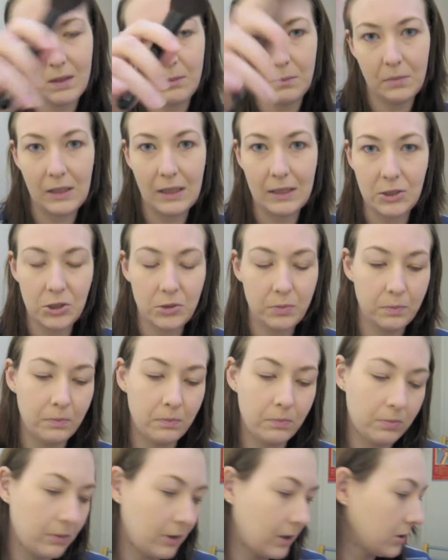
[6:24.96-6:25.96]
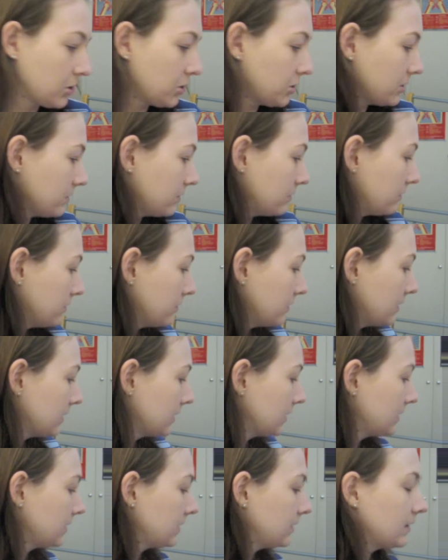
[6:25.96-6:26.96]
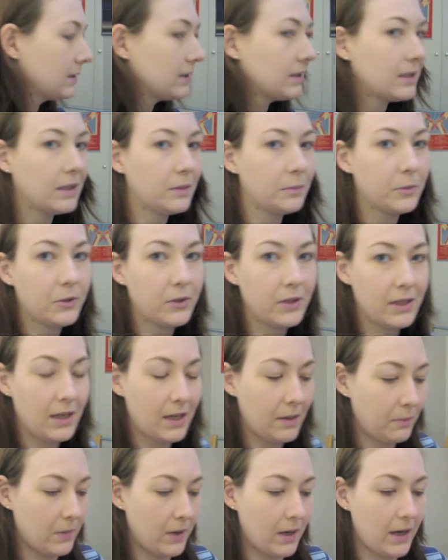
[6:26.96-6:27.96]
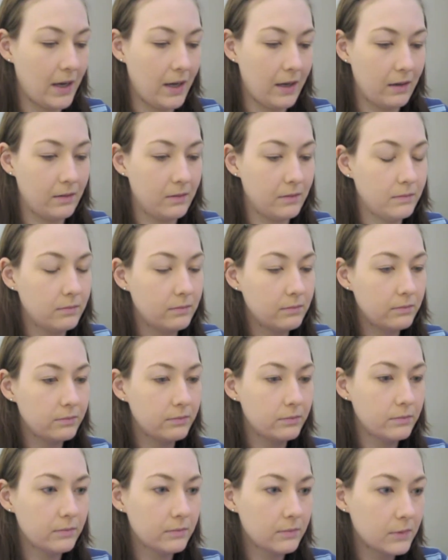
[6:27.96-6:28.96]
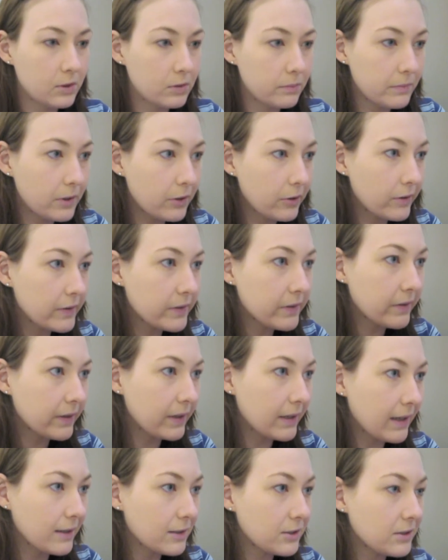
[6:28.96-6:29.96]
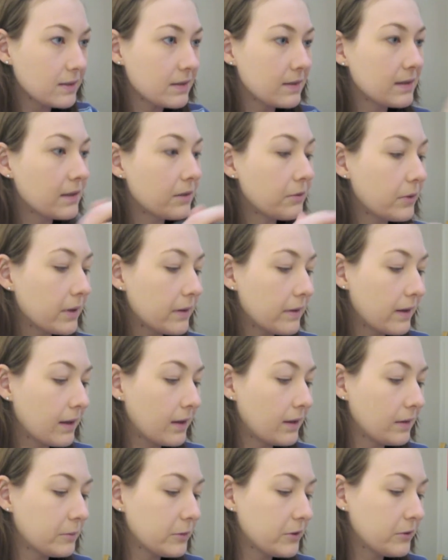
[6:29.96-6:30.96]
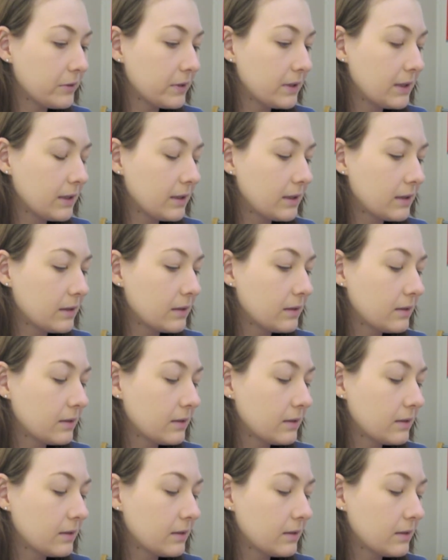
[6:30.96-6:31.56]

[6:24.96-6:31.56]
blush brush. I'm going to get my little mirror so I can actually see what the hell I'm doing.